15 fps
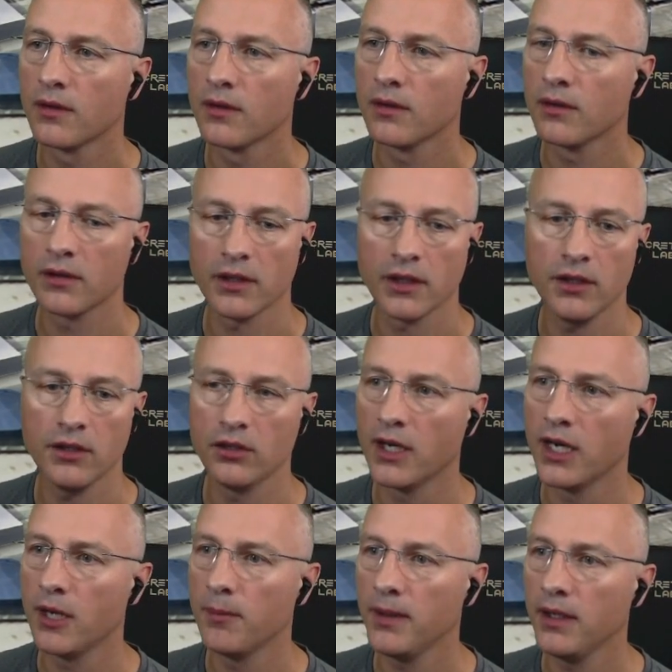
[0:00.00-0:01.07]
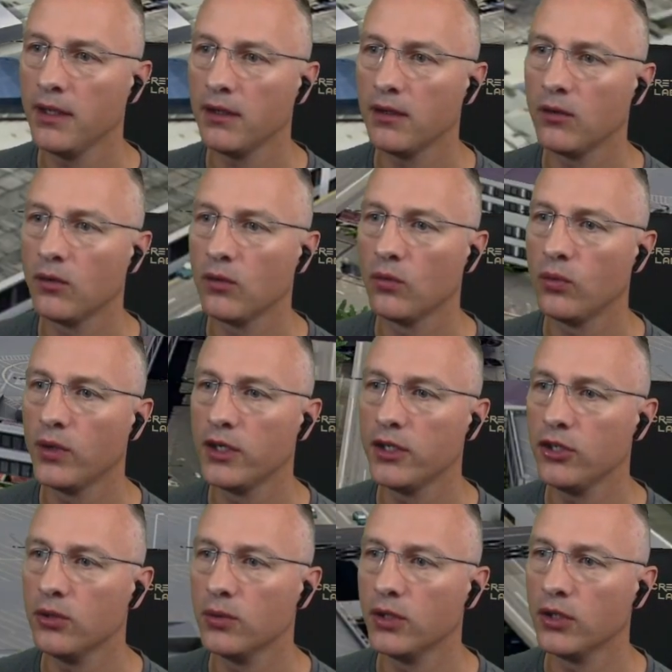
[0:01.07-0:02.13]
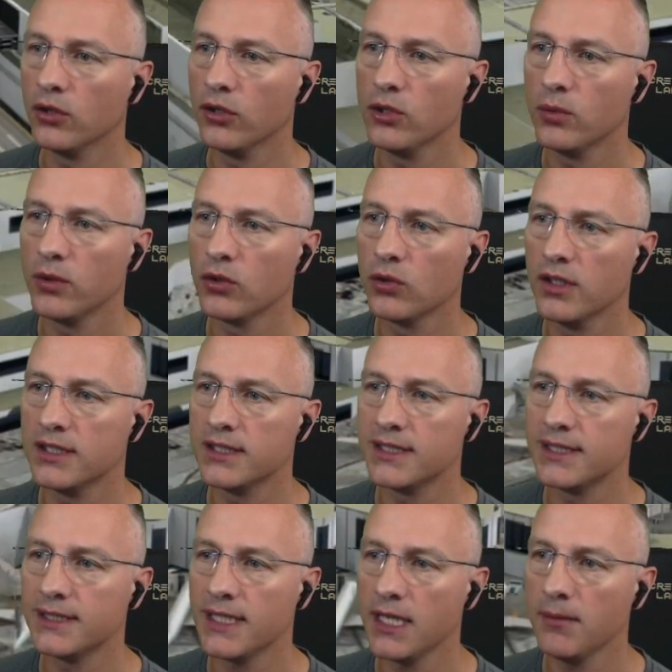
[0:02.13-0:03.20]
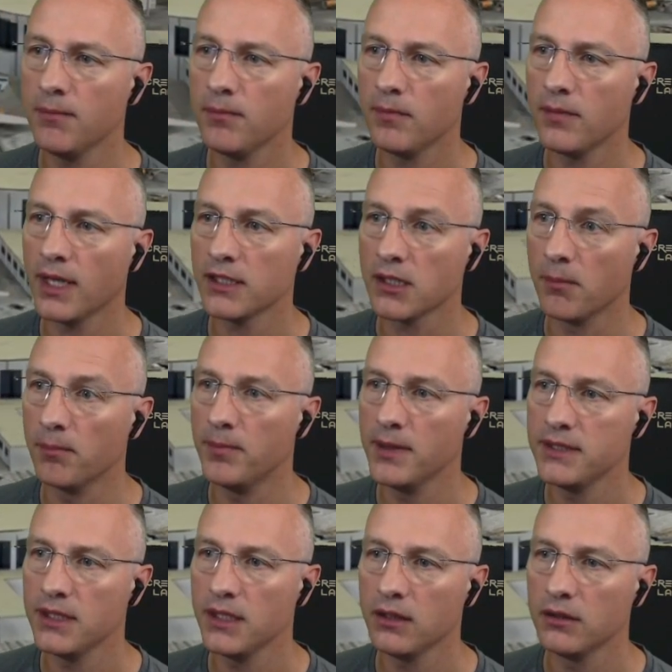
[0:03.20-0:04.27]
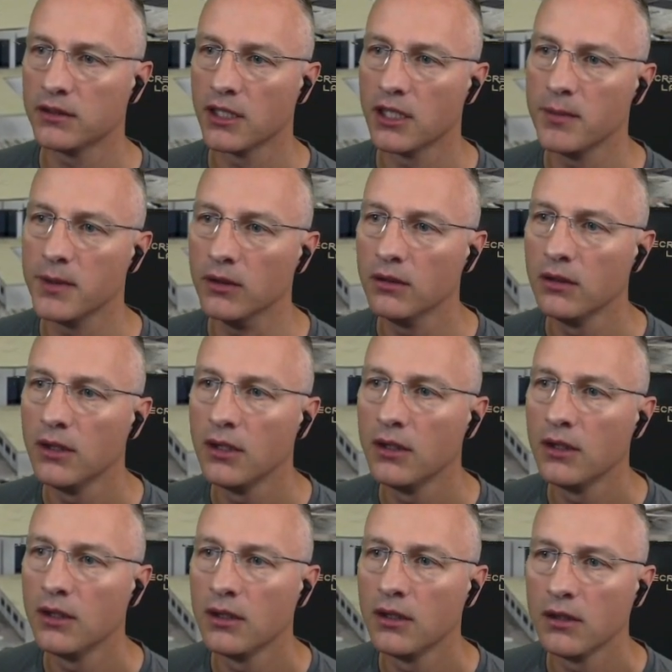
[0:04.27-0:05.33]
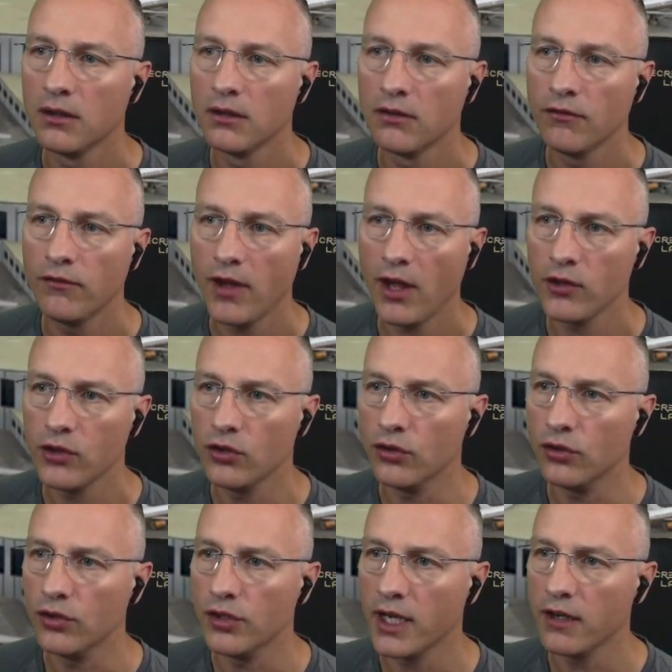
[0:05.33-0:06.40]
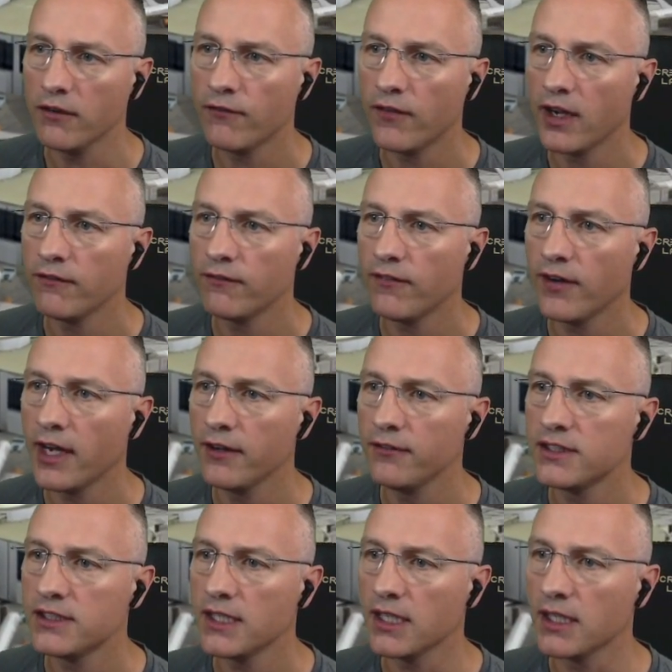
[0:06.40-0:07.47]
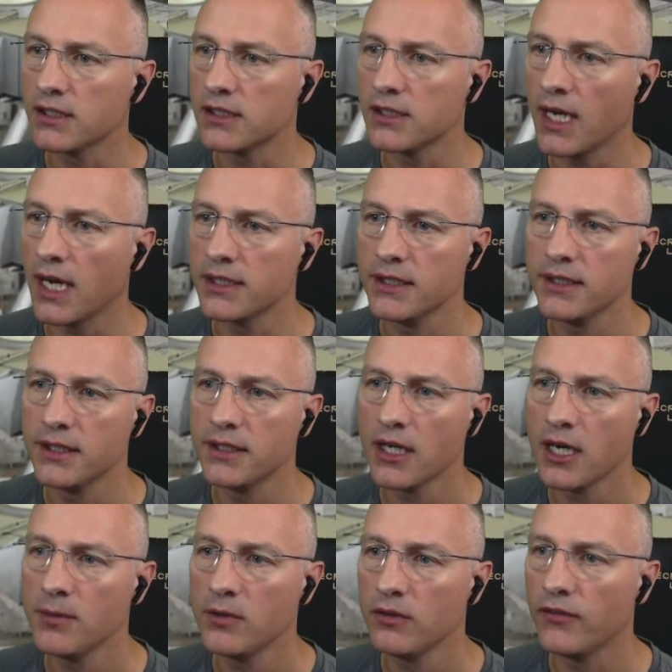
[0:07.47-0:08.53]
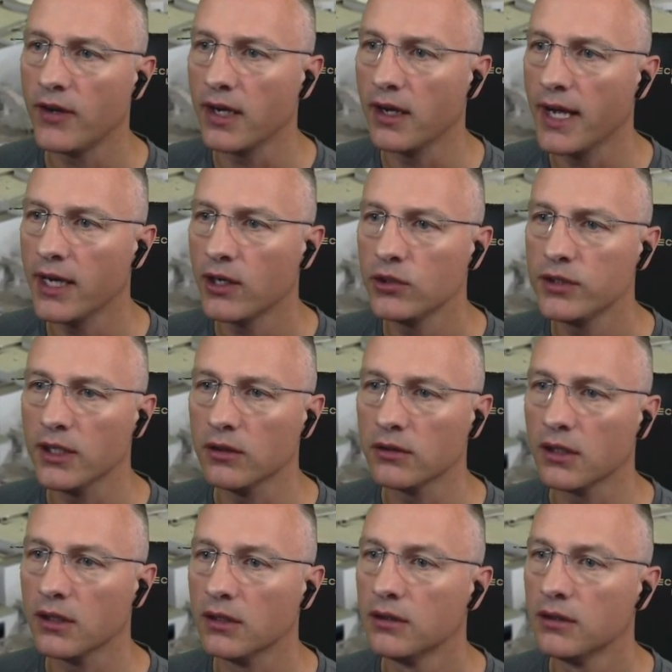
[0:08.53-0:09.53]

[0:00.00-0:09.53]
Okay, you're happy. Where do you want to go? You want to go to the same... That's a busy little terminal. Value 9556, taxi to terminal via Echo Delta.